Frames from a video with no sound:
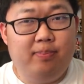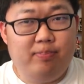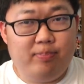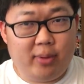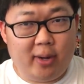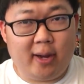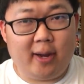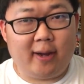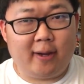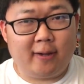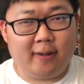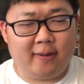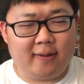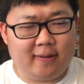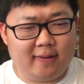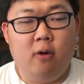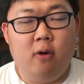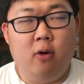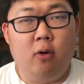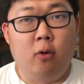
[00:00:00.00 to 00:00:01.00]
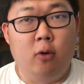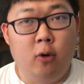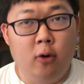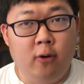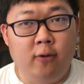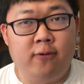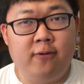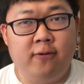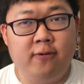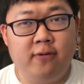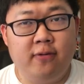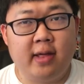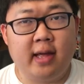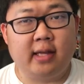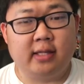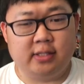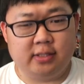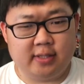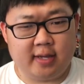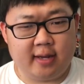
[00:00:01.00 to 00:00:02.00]
But, oof,
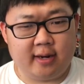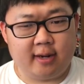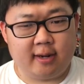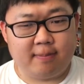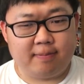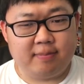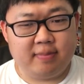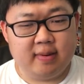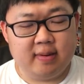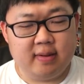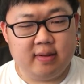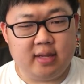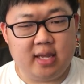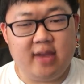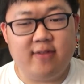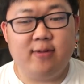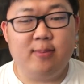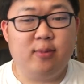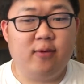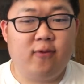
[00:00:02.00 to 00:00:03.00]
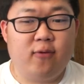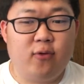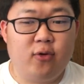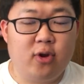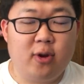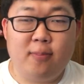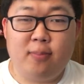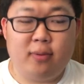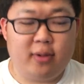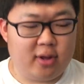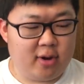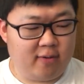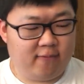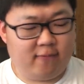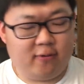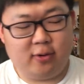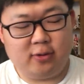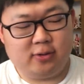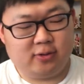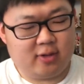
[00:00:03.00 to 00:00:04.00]
that setup. Even before you play your
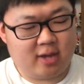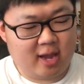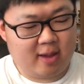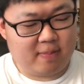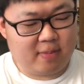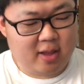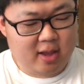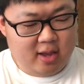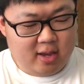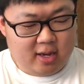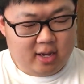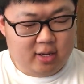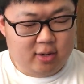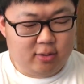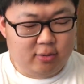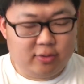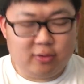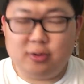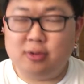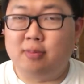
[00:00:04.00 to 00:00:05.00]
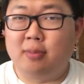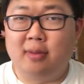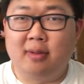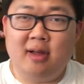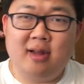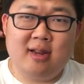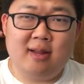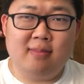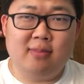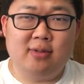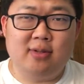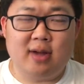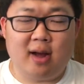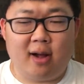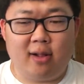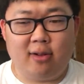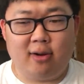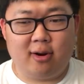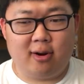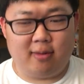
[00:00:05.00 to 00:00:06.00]
first game, you know those Millennium
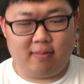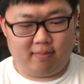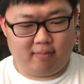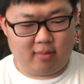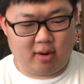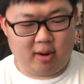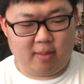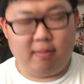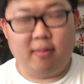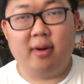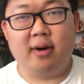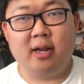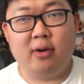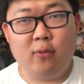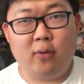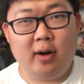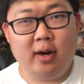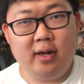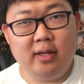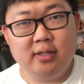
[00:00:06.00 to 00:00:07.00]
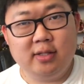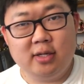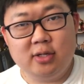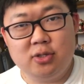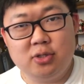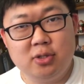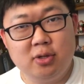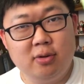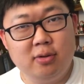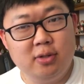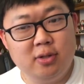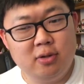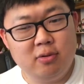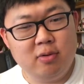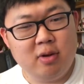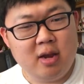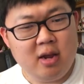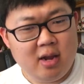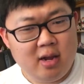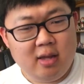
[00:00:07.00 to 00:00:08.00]
Dollar money wads I showed you?
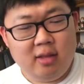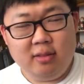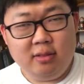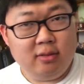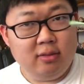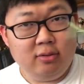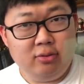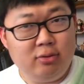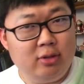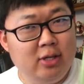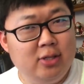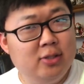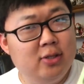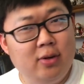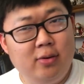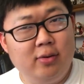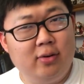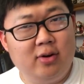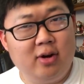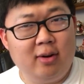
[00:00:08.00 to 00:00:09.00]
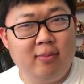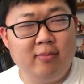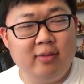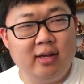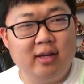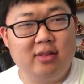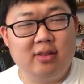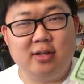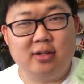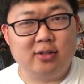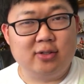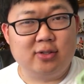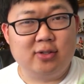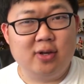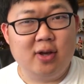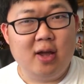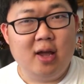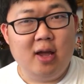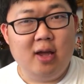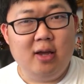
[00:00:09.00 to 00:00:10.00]
These don't come like
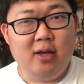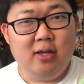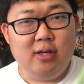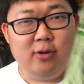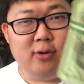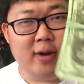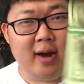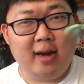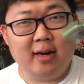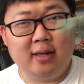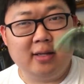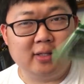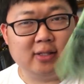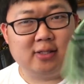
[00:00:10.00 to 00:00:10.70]
this. You gotta